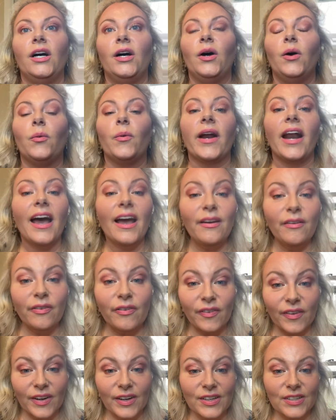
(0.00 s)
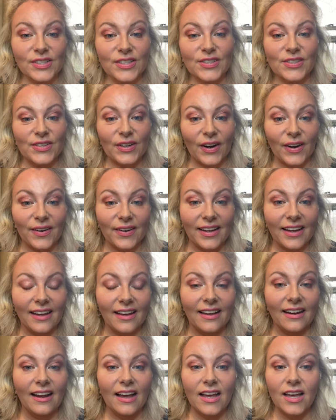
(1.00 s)
When I first
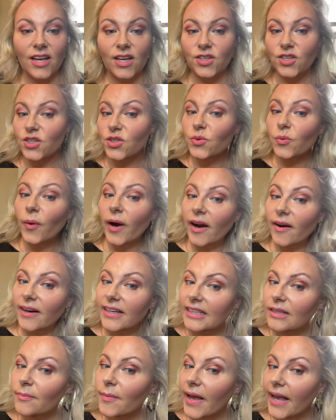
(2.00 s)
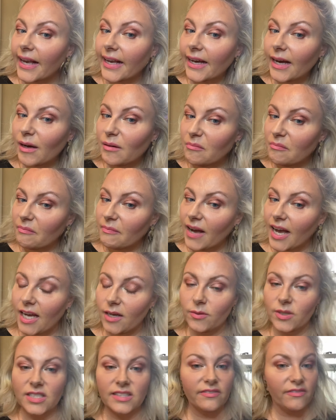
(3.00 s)
started just wearing the makeup, I
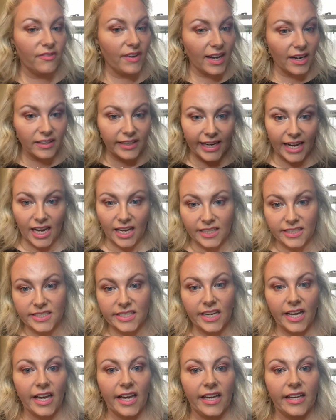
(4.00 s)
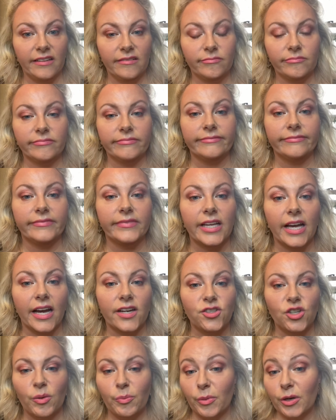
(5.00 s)
was very anti the
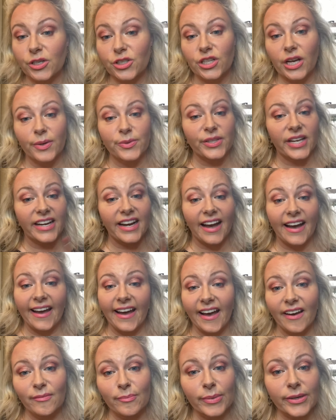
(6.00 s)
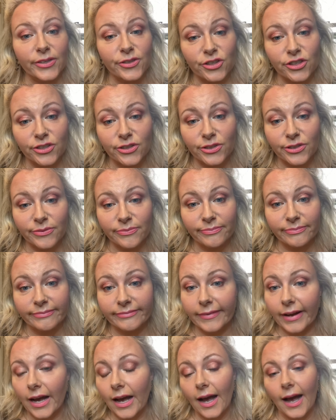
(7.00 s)
eyeshadow brush. I was like, I have brushes.
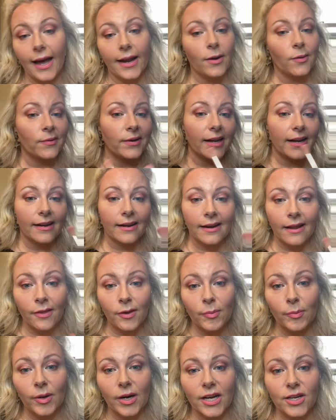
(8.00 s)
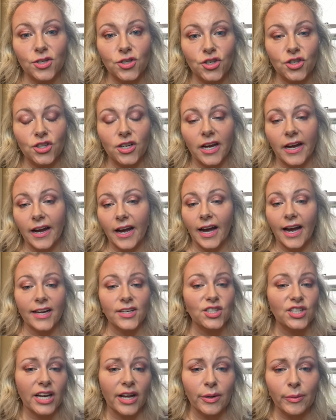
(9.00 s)
I don't need another brush.
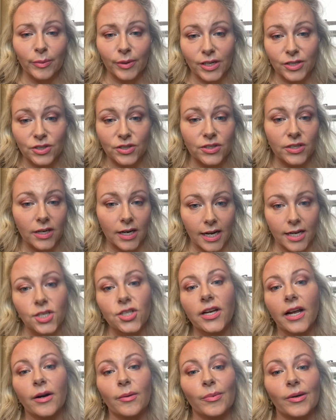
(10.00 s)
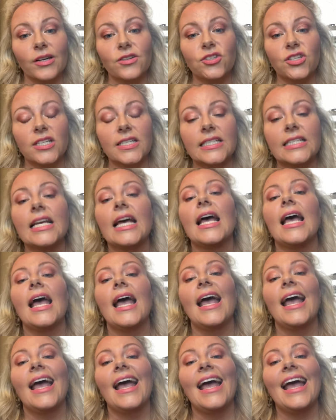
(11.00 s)
Eyeshadow brushes are eyeshadow brushes.
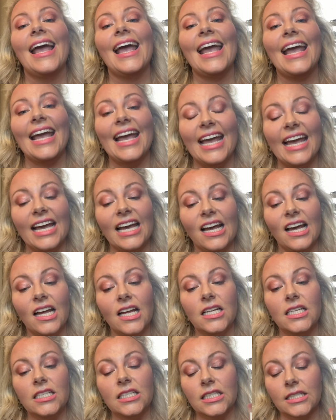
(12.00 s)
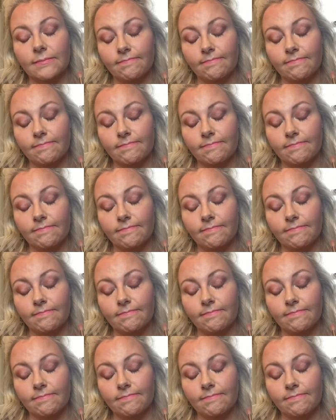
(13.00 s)
And